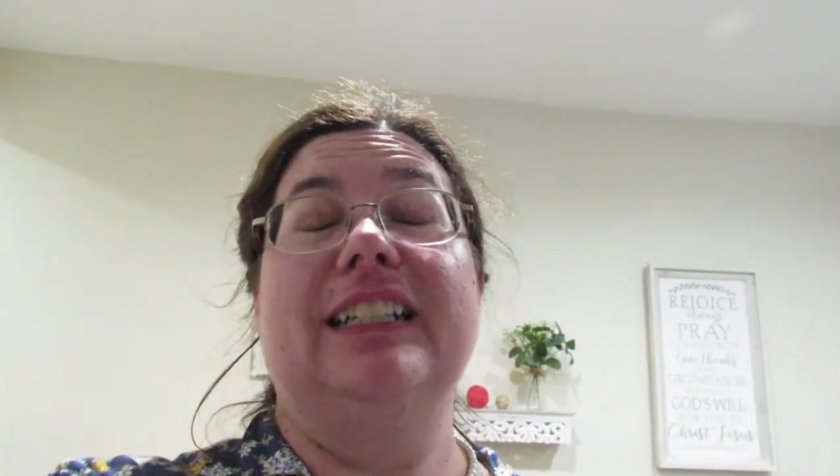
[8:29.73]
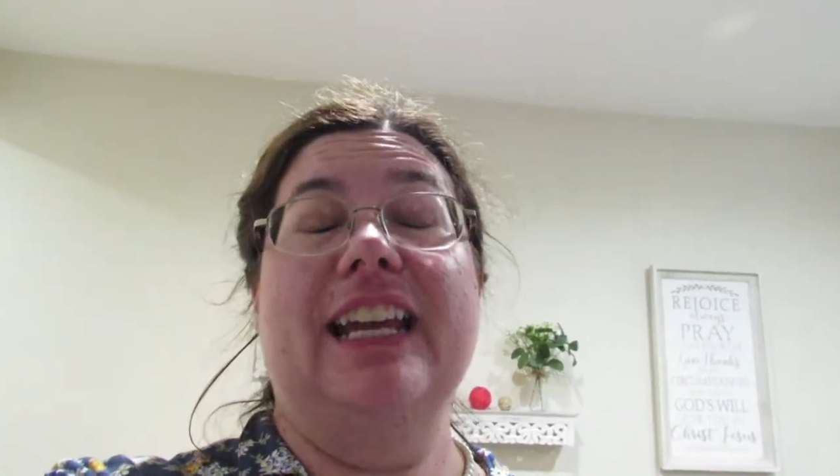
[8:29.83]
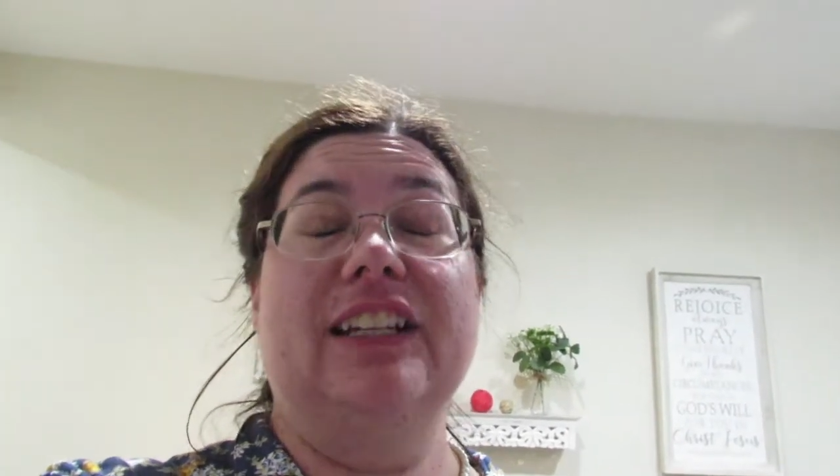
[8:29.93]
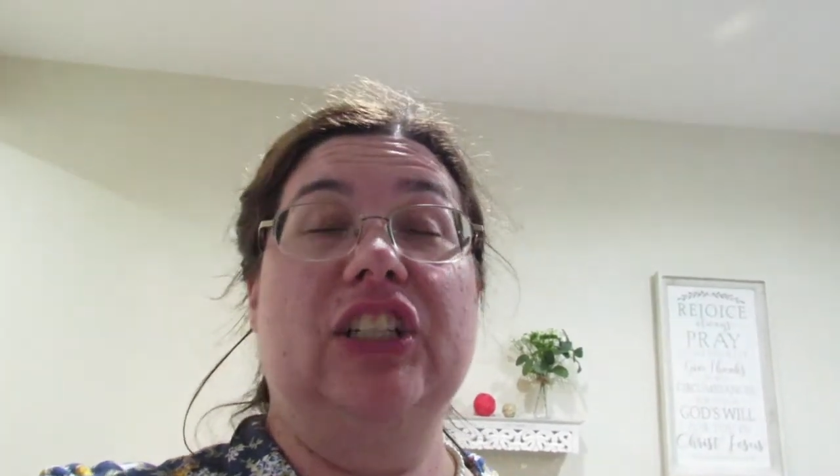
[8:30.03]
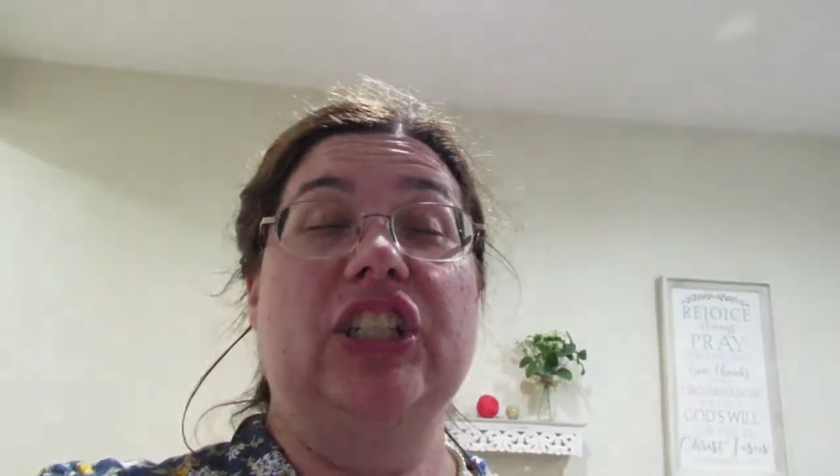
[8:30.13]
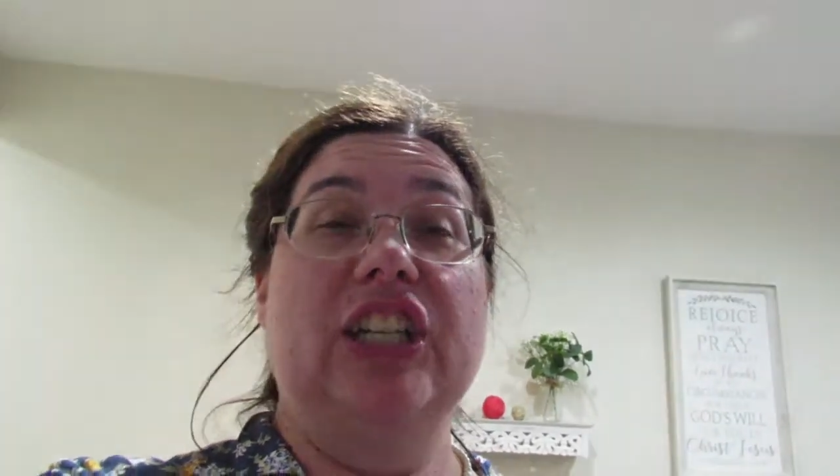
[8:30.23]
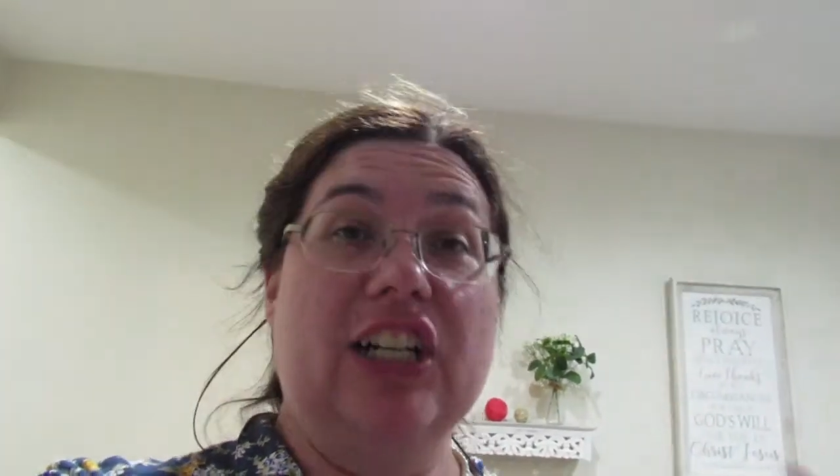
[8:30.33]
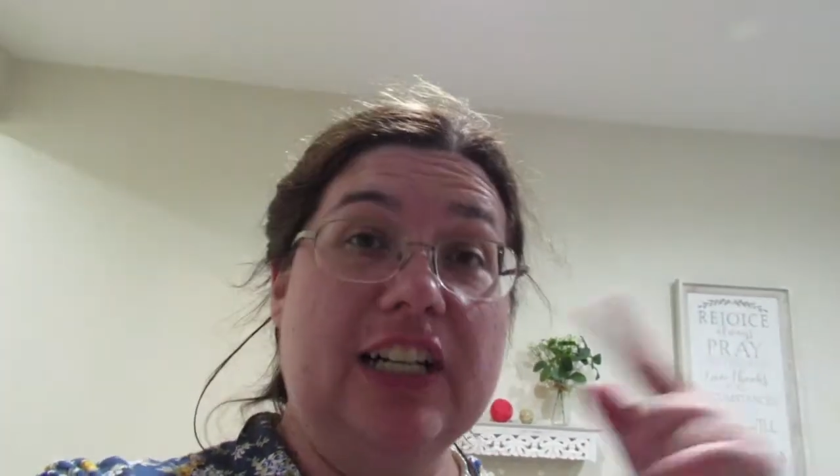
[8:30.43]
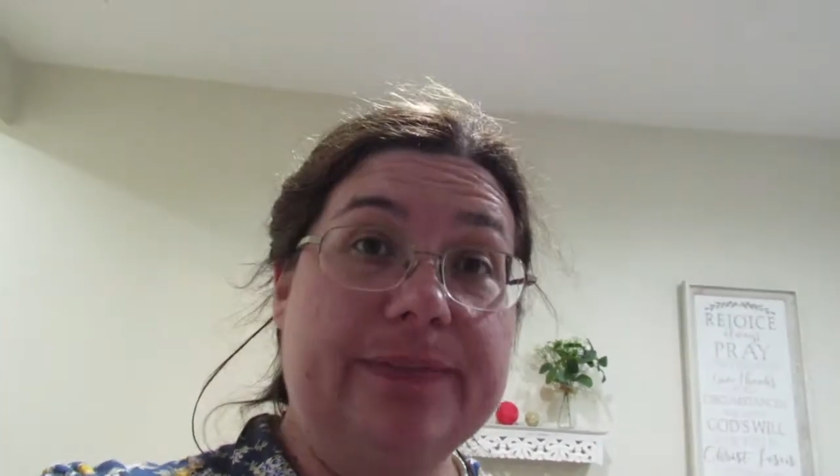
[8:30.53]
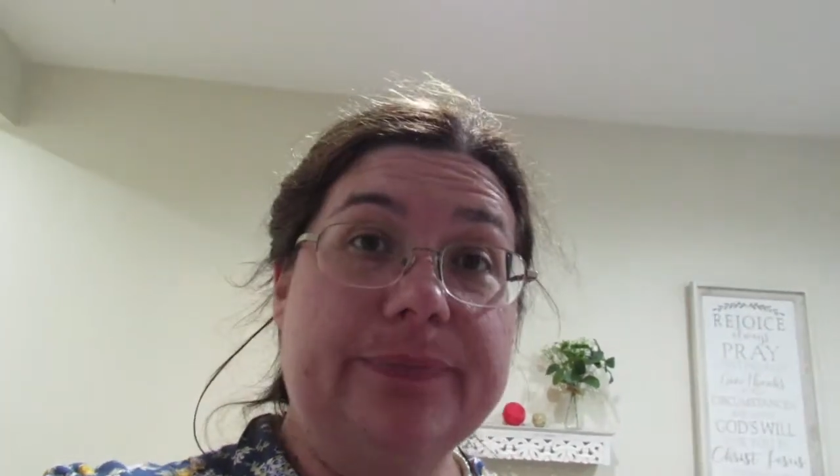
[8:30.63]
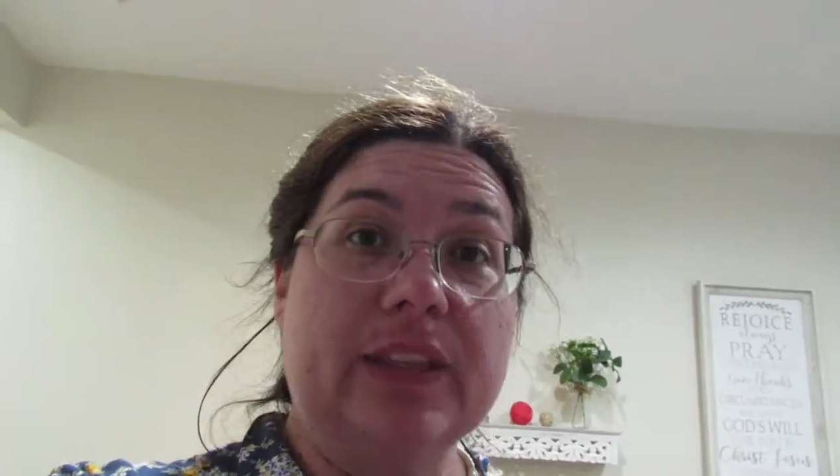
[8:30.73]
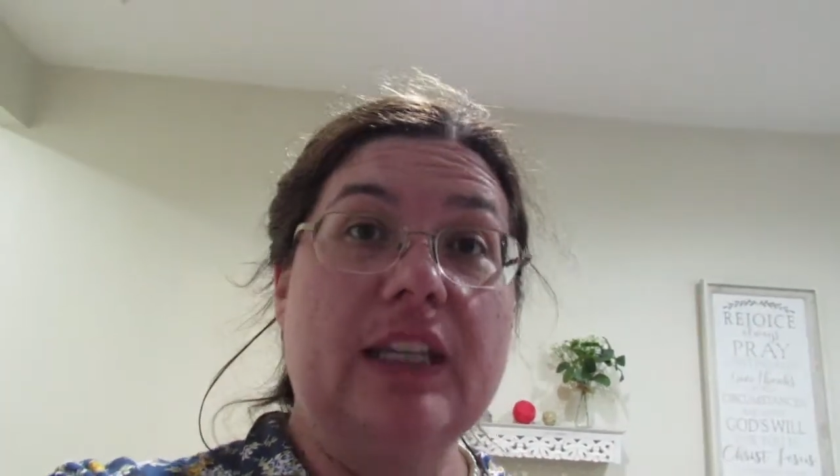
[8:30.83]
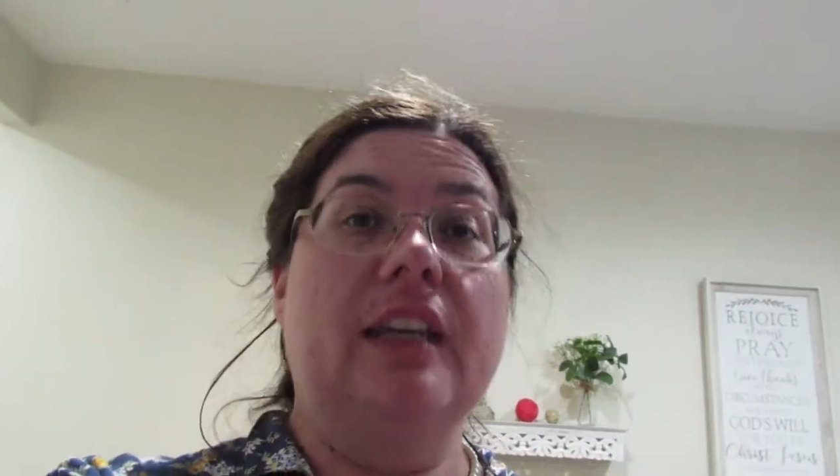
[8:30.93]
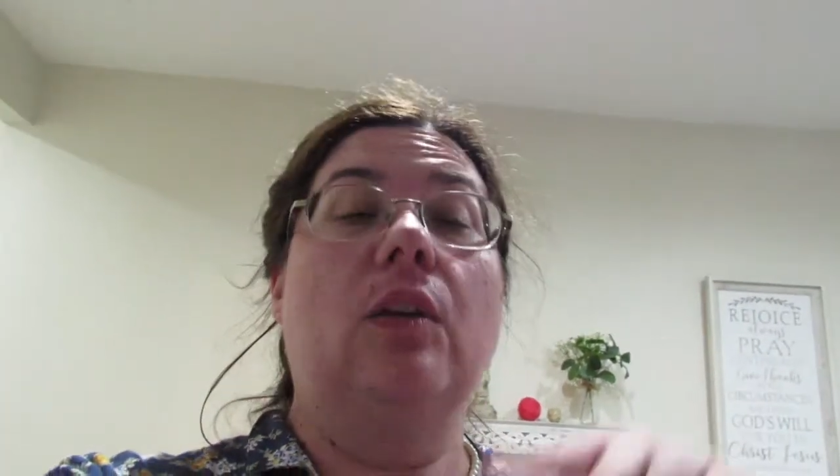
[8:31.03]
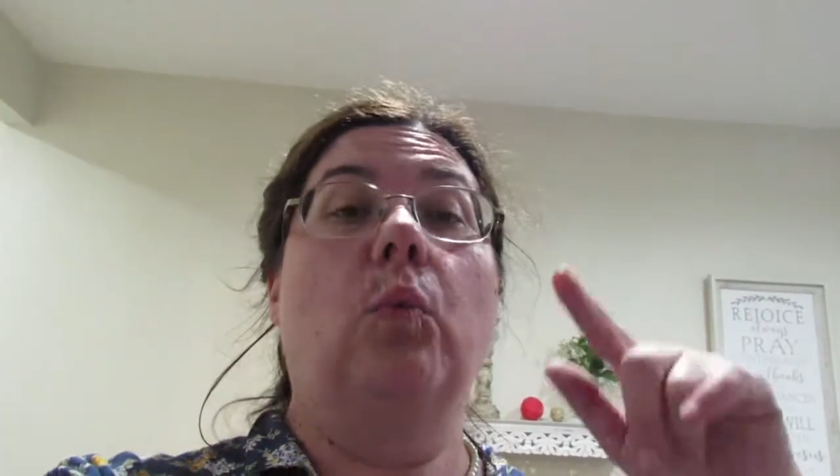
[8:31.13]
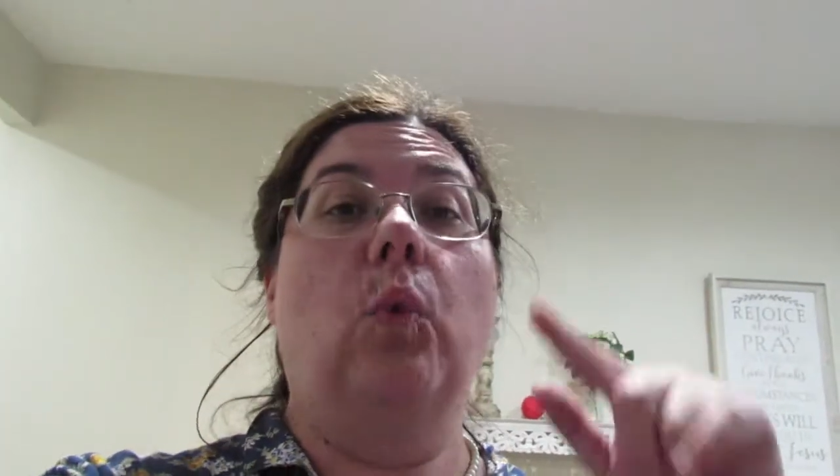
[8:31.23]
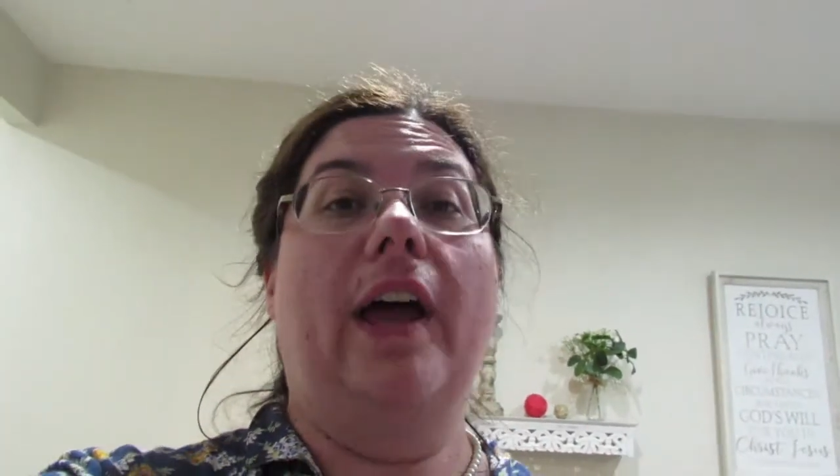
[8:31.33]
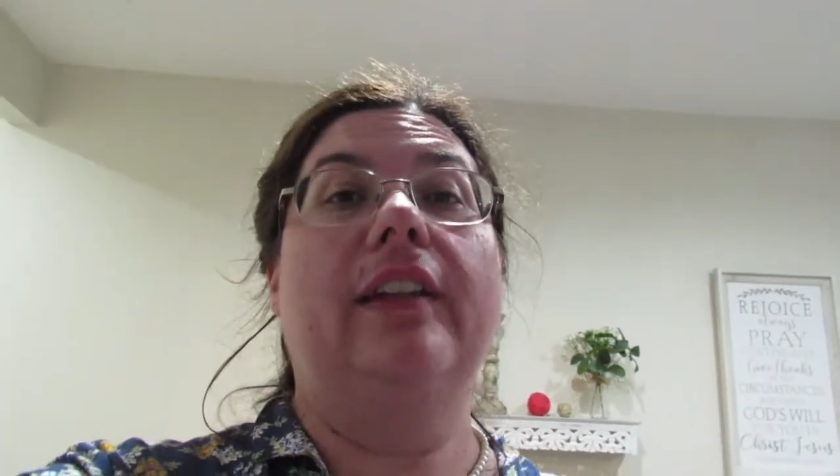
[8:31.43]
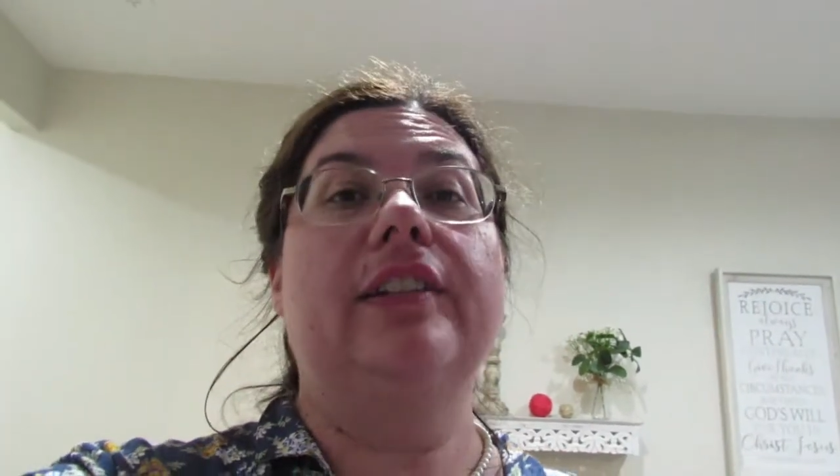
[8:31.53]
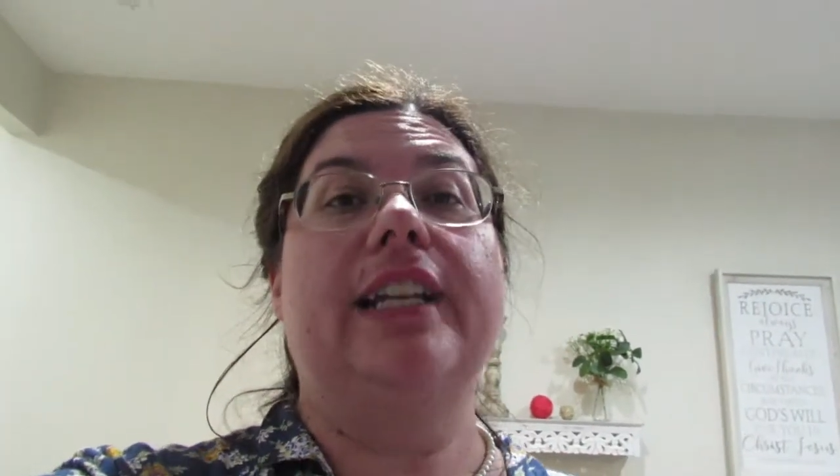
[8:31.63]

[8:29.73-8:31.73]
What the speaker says: next year, Wilder